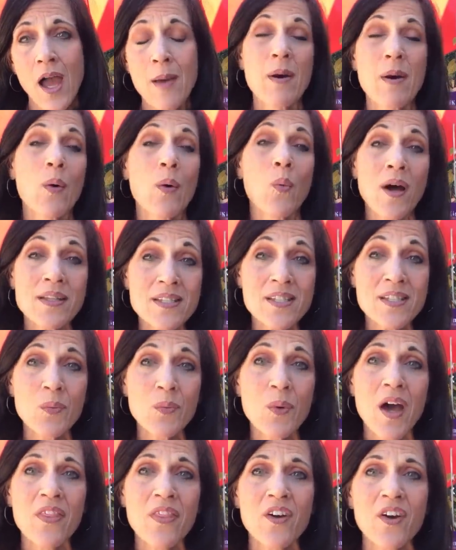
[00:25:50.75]
But once the
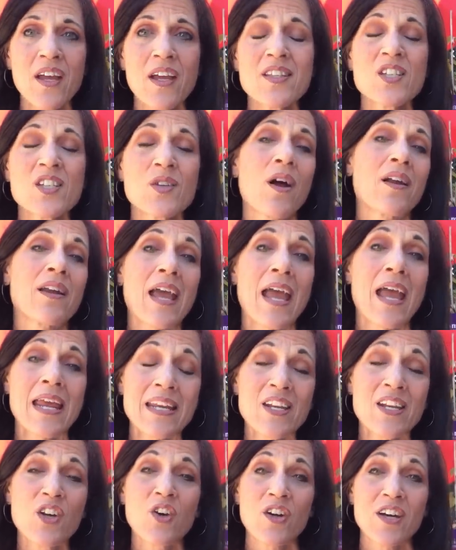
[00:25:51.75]
weather hits around 80
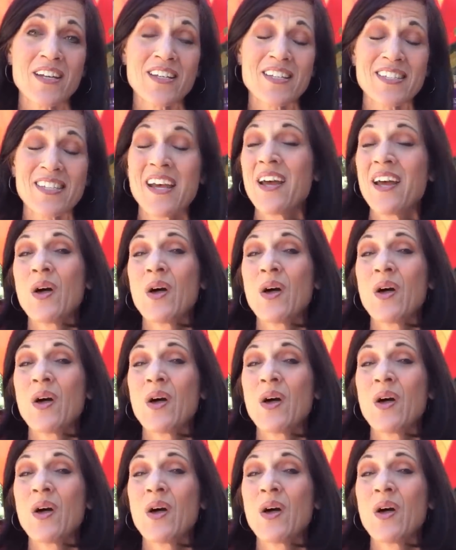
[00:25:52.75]
degrees,